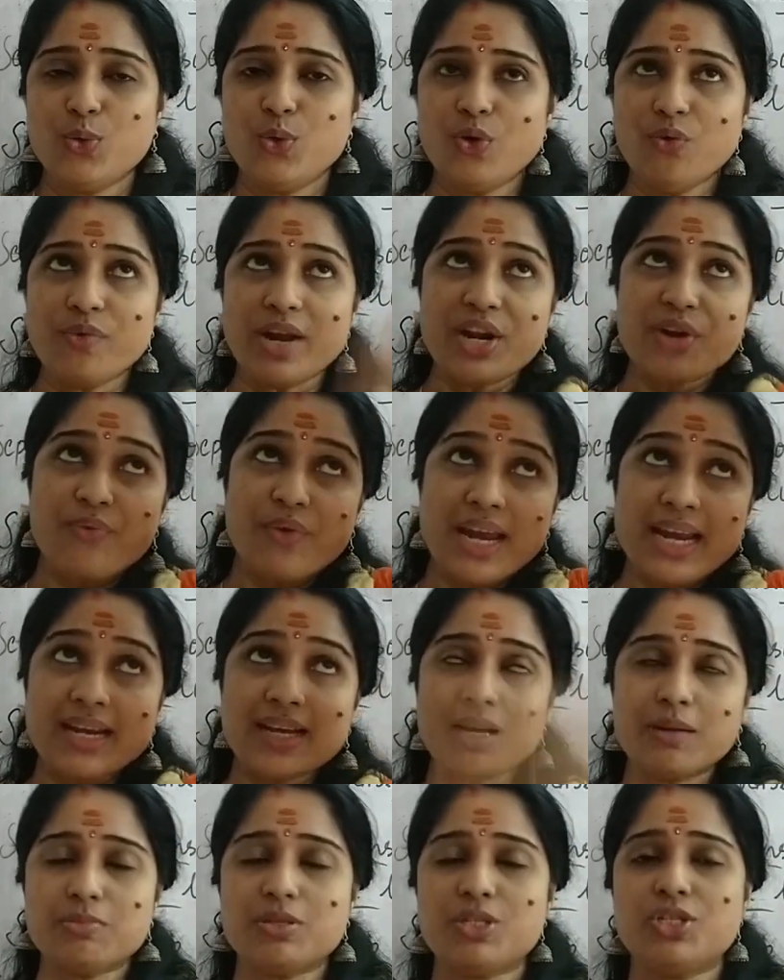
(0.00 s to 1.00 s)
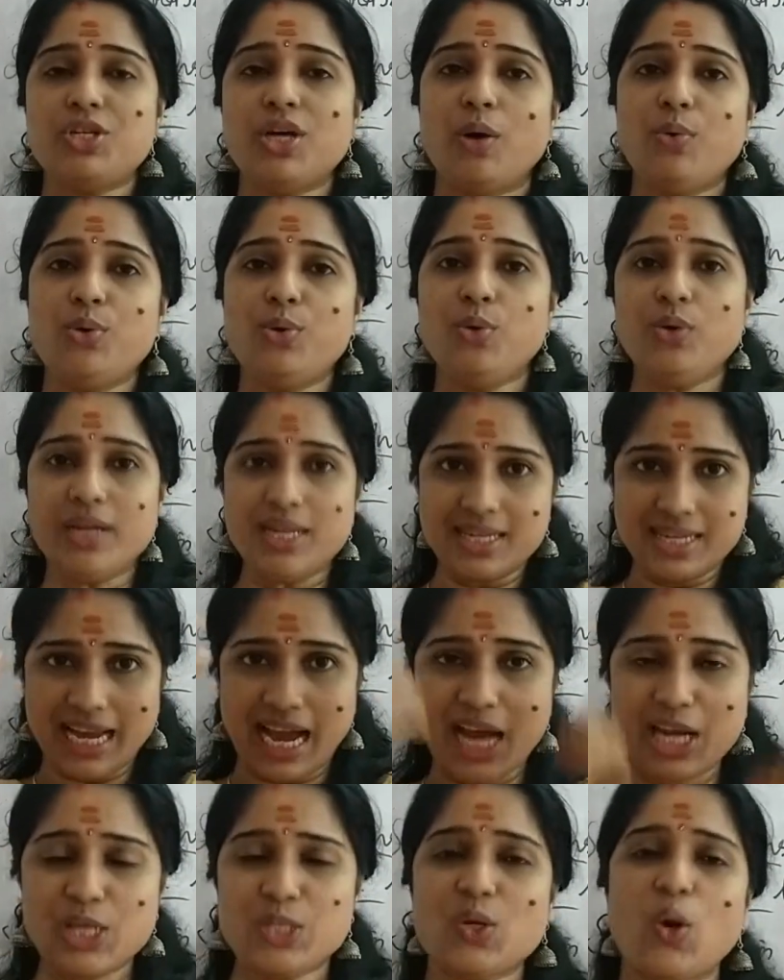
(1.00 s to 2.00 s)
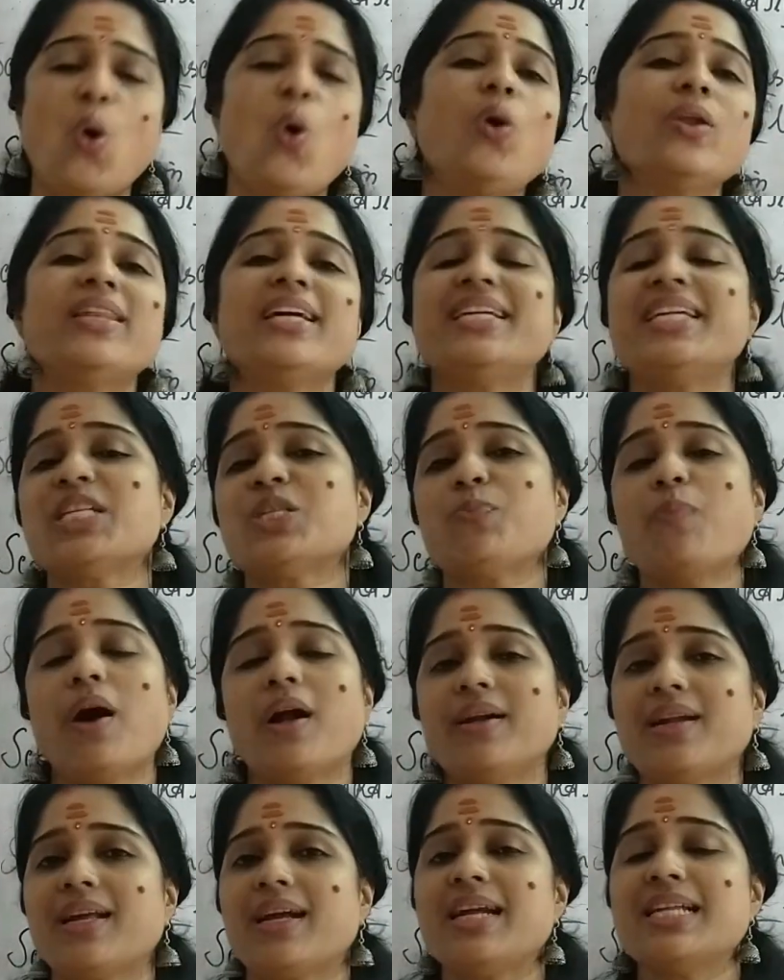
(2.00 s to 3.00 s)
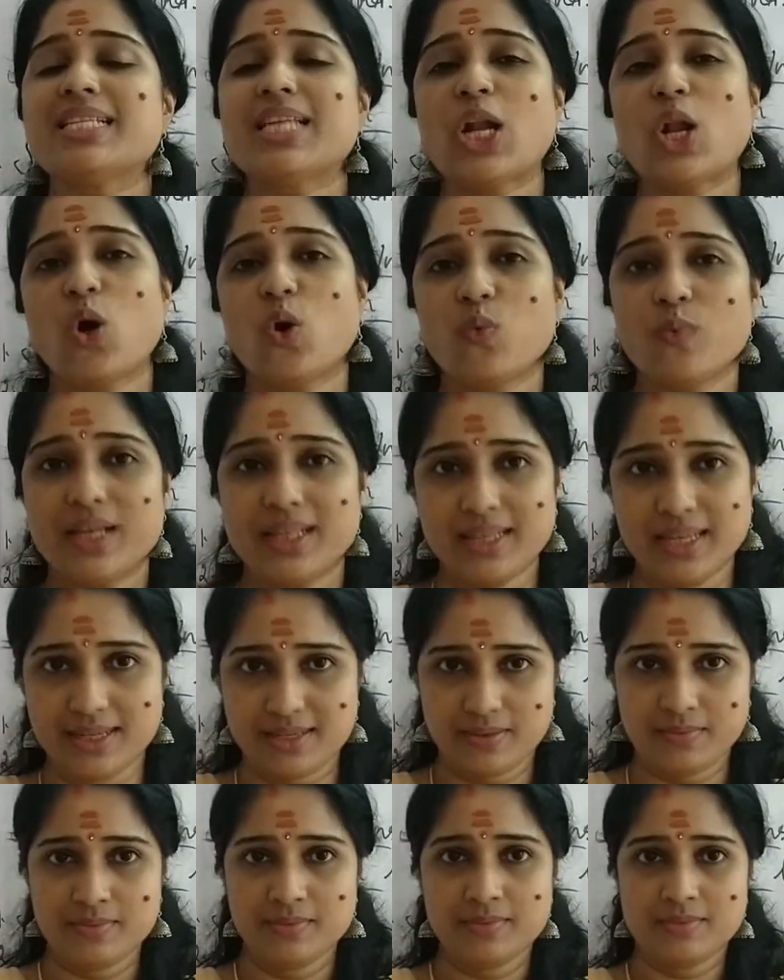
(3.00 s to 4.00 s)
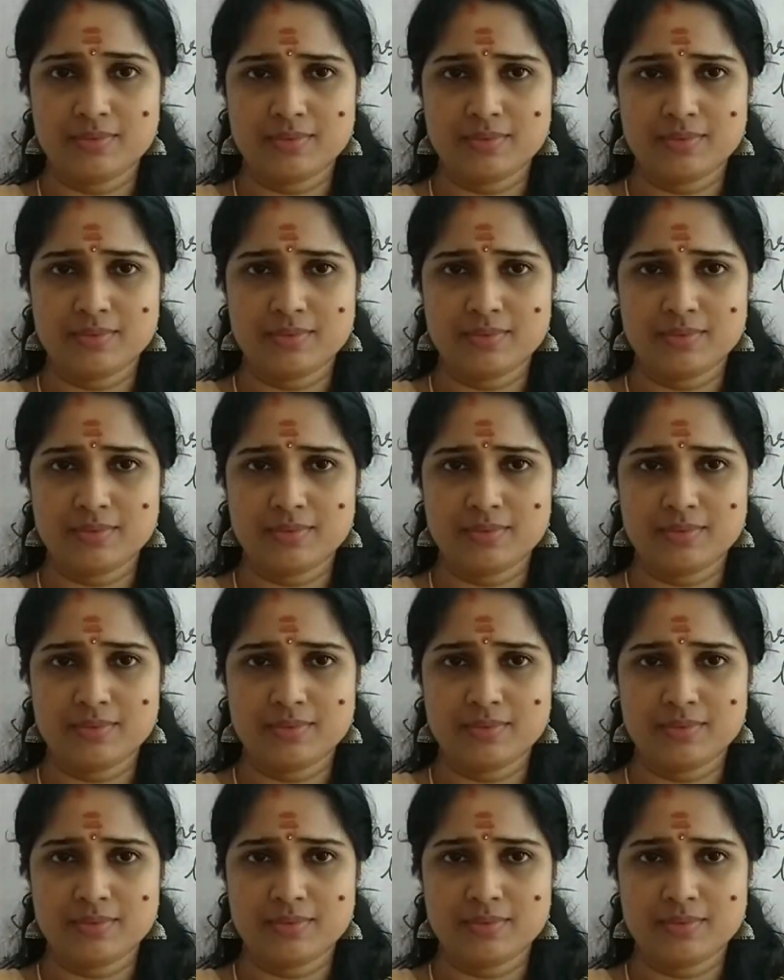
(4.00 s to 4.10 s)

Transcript: When rain comes down, it carries all the dust particles along with it.